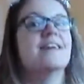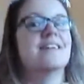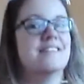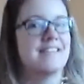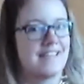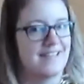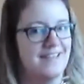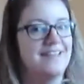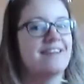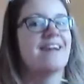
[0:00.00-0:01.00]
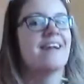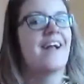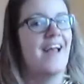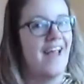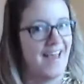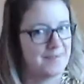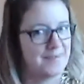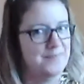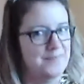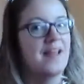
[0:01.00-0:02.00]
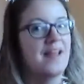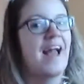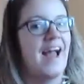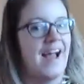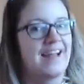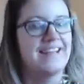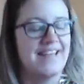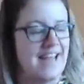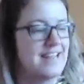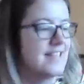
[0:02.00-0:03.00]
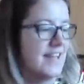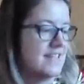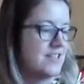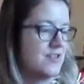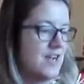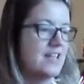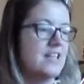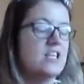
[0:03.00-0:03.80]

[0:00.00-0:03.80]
T, M, A, and S, etc.